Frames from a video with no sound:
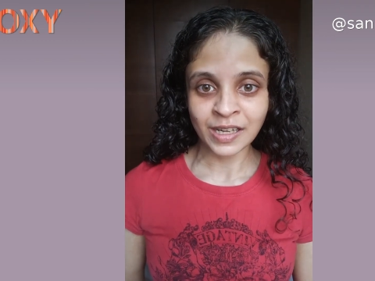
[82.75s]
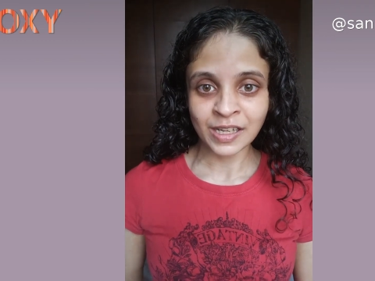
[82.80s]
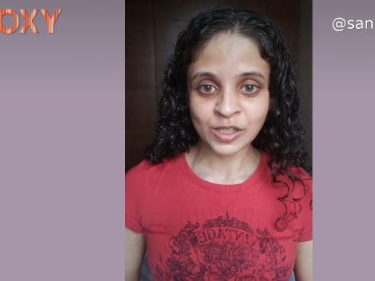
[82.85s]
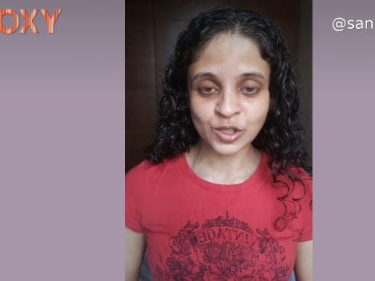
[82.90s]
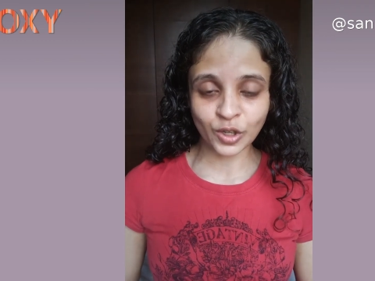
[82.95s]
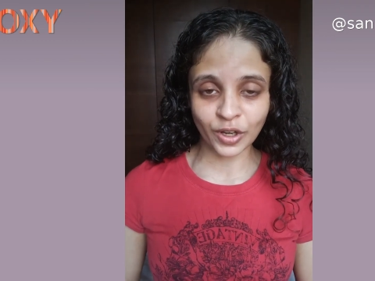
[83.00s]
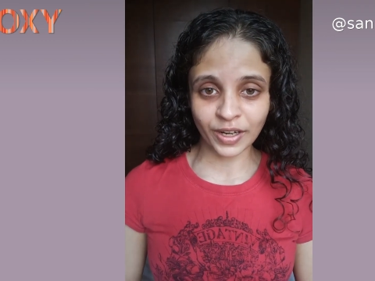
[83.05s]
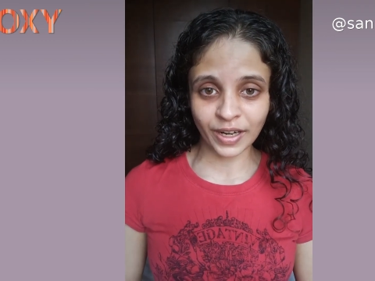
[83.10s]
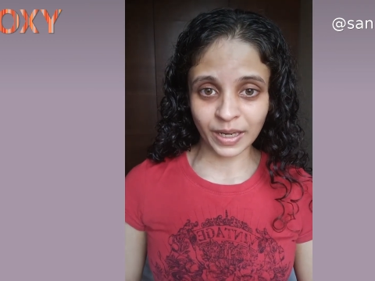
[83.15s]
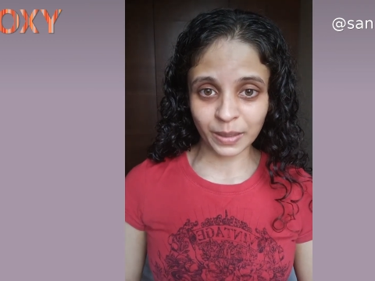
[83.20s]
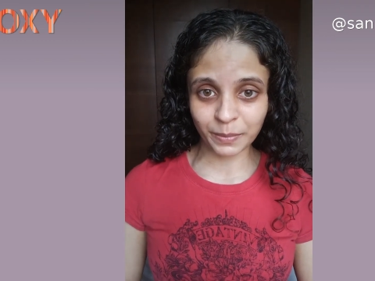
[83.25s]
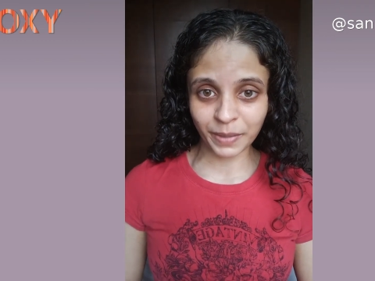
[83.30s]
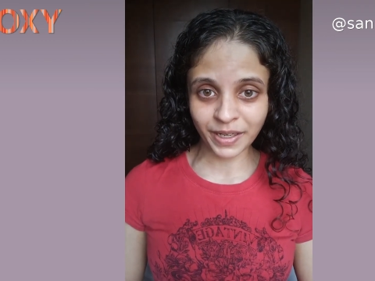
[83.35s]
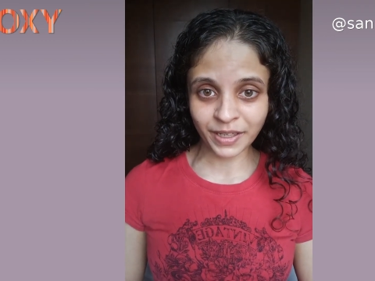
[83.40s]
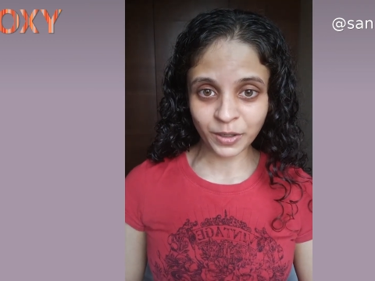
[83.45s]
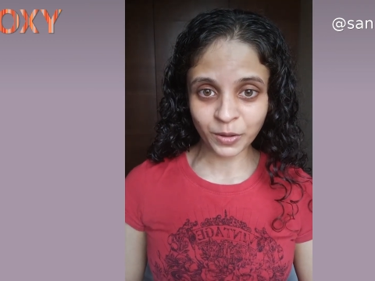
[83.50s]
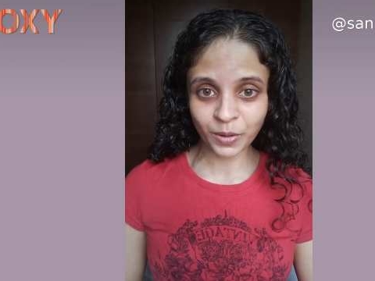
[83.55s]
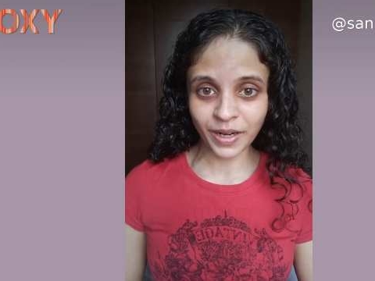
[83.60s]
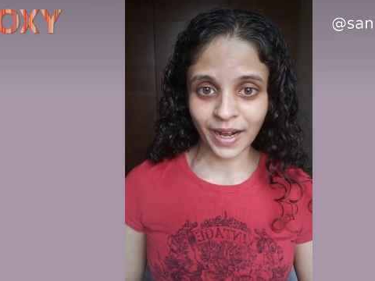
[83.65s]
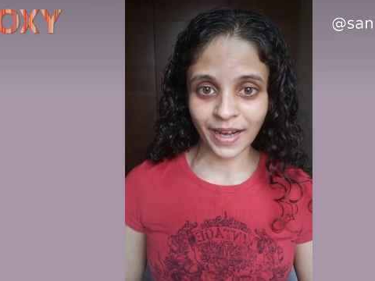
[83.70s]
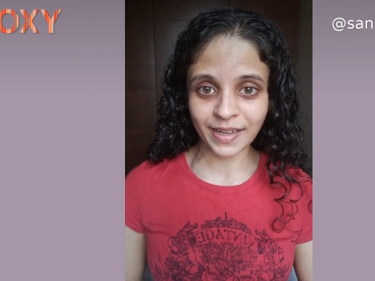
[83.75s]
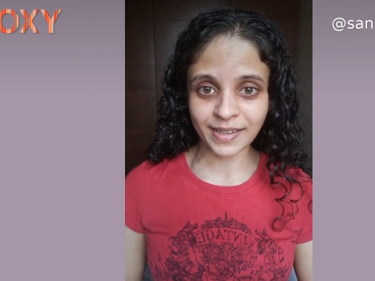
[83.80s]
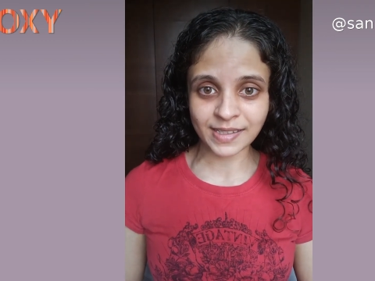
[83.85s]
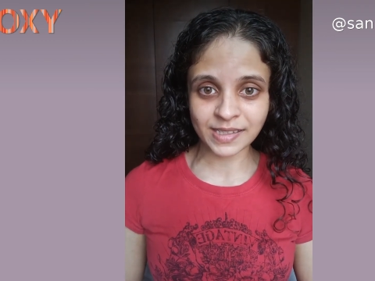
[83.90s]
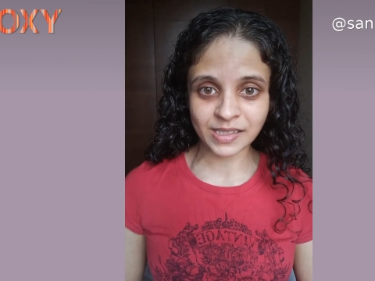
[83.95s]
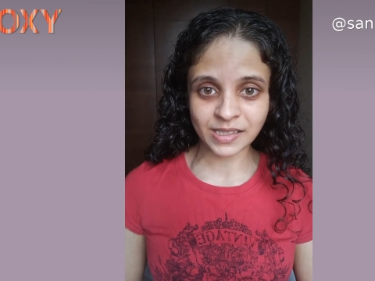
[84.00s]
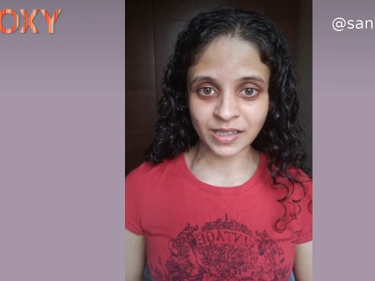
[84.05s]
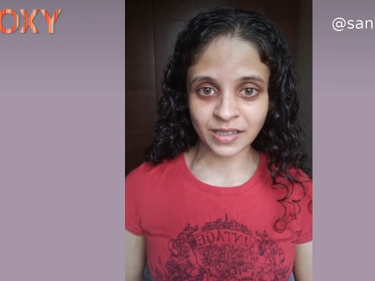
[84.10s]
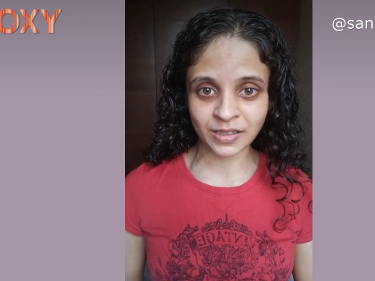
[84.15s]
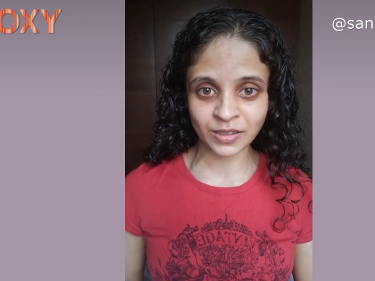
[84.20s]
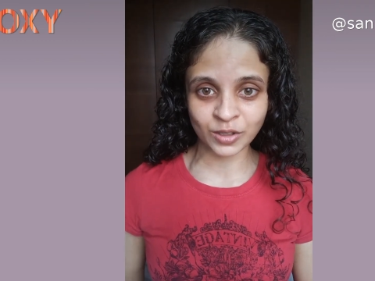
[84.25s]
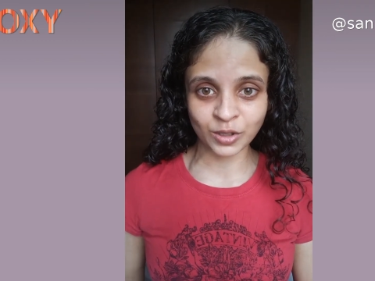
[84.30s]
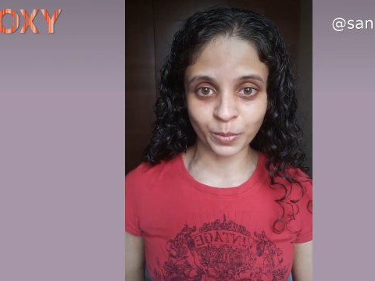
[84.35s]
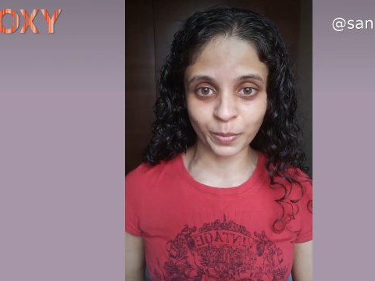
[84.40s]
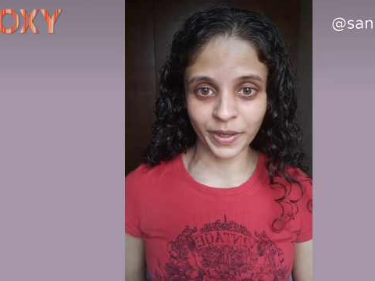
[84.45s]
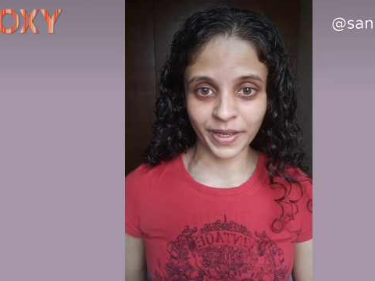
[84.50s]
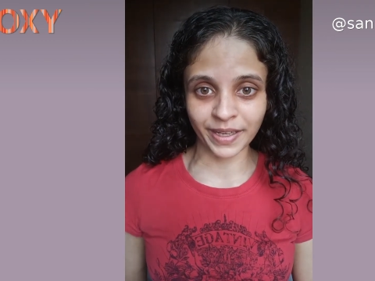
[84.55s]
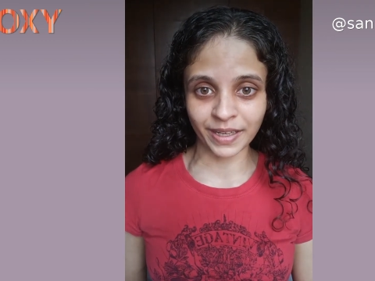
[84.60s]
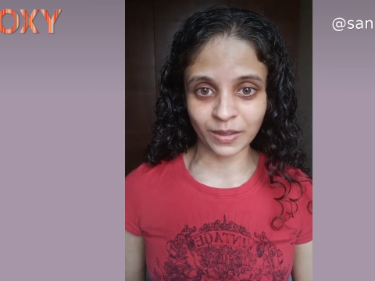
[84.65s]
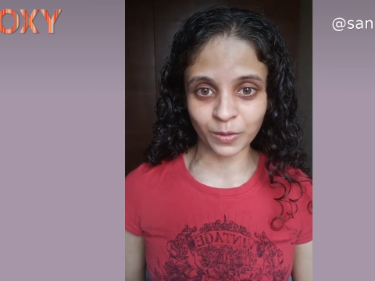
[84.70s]
So I recommend you guys to
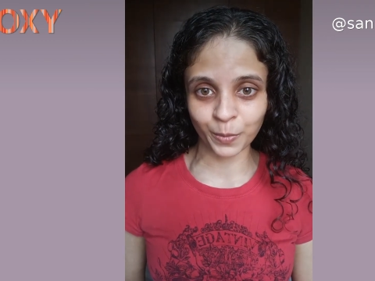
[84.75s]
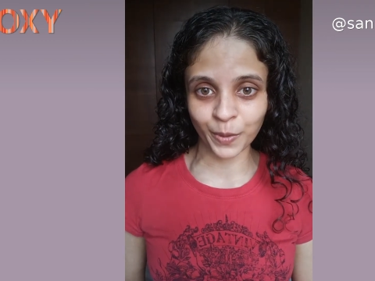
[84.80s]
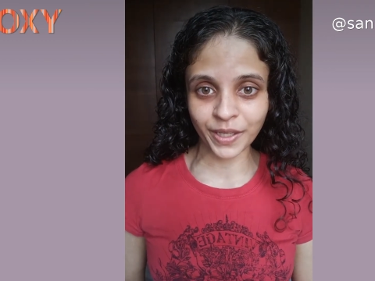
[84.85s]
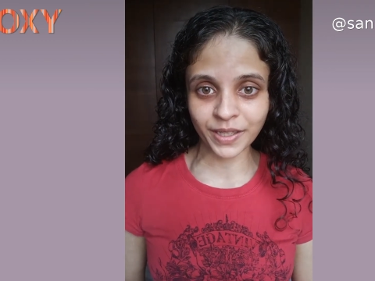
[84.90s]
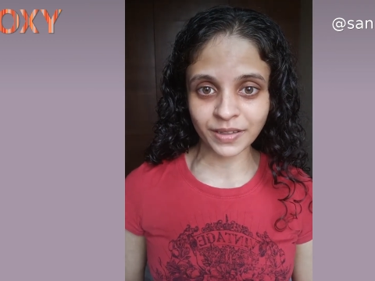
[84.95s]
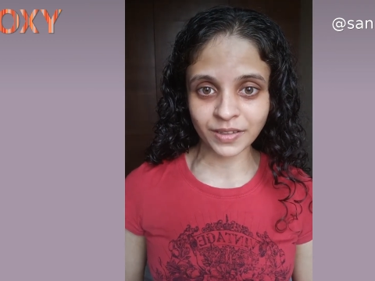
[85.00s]
begin with,